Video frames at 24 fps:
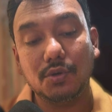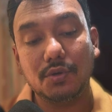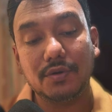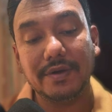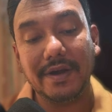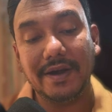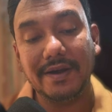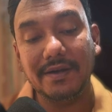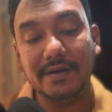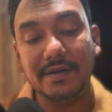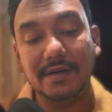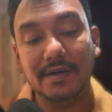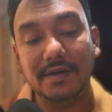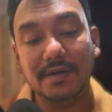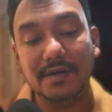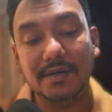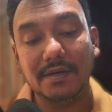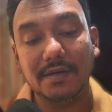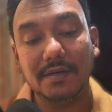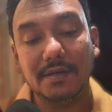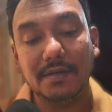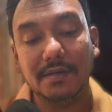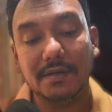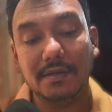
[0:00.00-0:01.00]
to
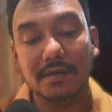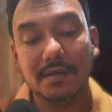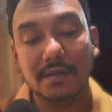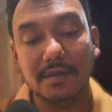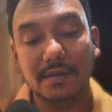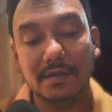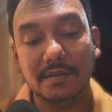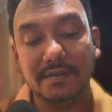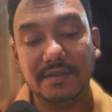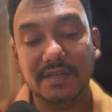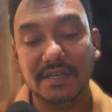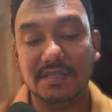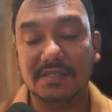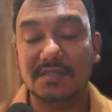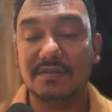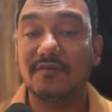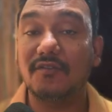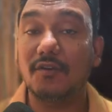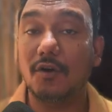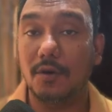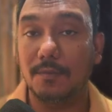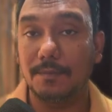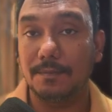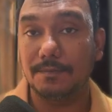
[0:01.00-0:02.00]
render this
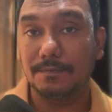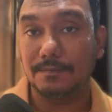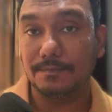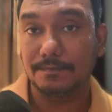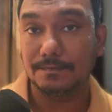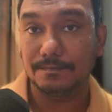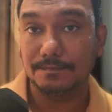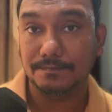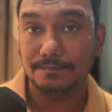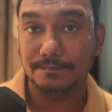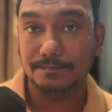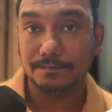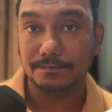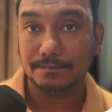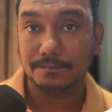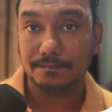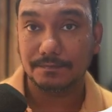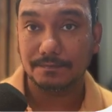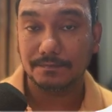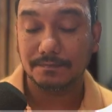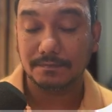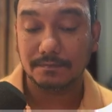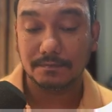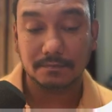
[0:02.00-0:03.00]
form.
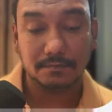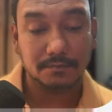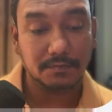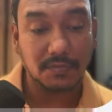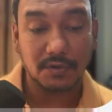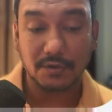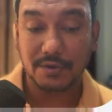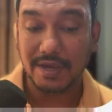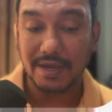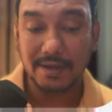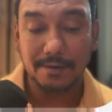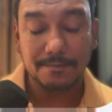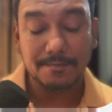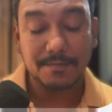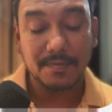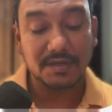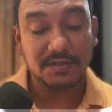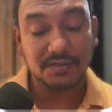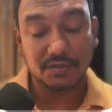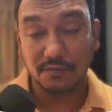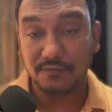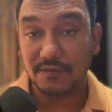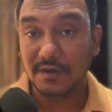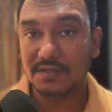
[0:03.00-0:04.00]
Okay,
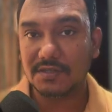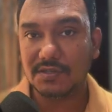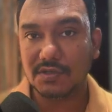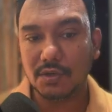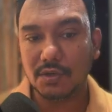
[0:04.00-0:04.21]
so far